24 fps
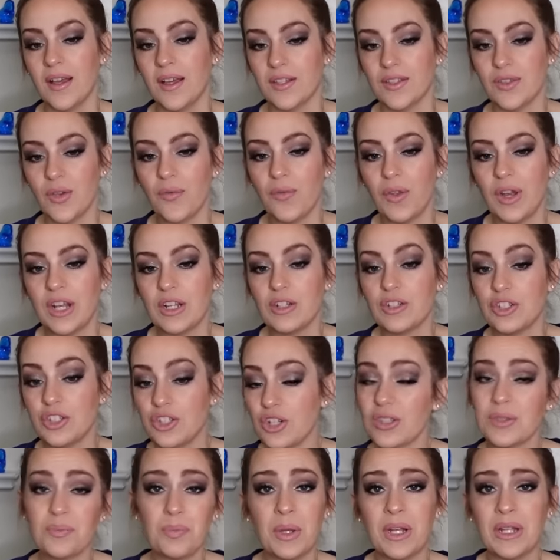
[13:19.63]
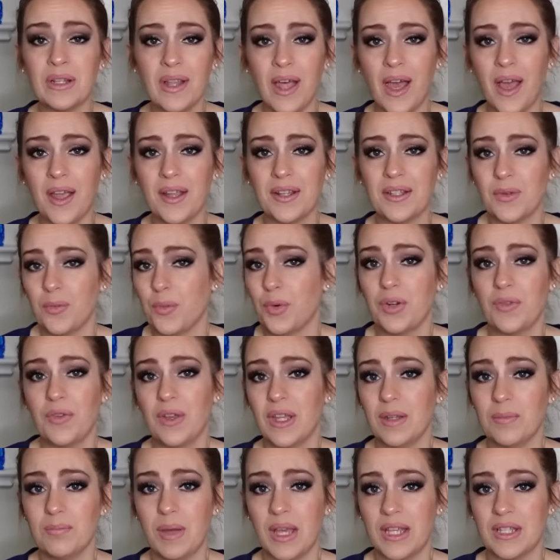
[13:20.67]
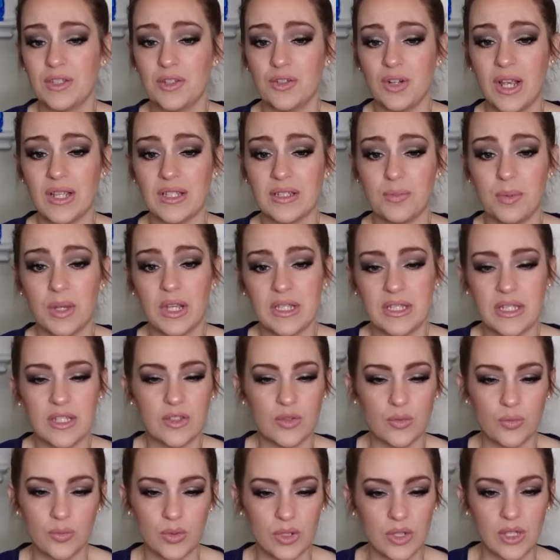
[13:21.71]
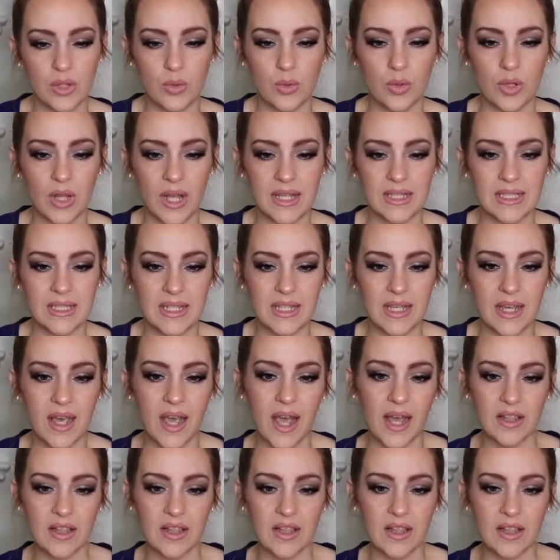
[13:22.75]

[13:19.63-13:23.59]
So if it had just been lined, it would have hit best dressed because it's a really cool idea.